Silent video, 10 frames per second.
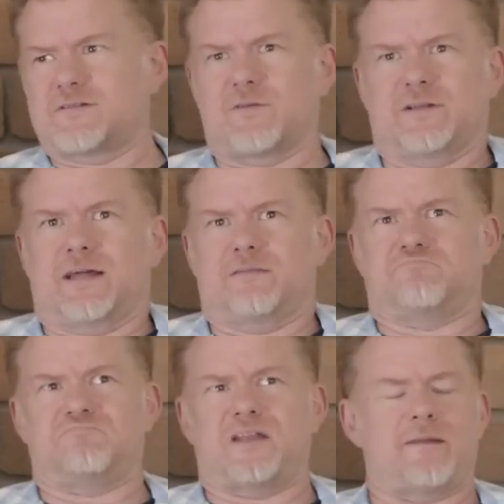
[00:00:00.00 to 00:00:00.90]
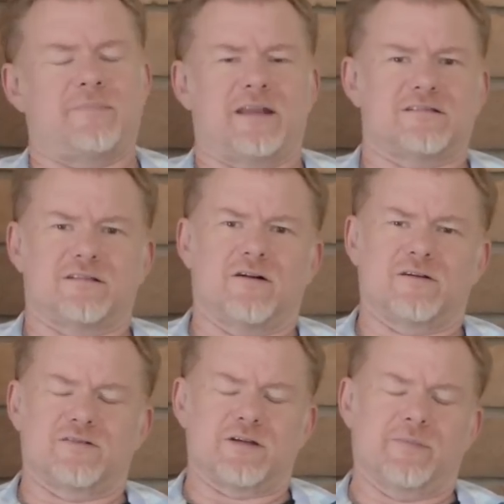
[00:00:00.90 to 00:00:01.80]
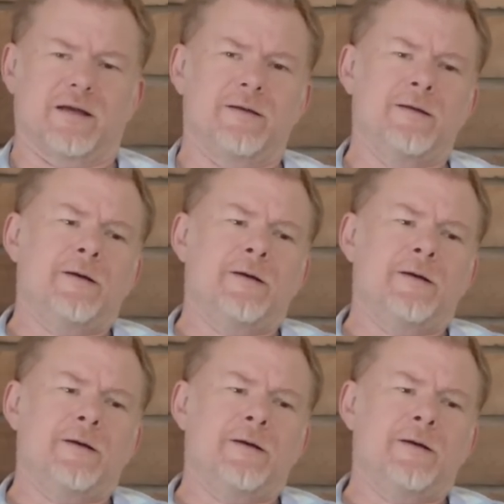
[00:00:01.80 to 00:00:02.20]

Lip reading: was only like 10 minutes long or something.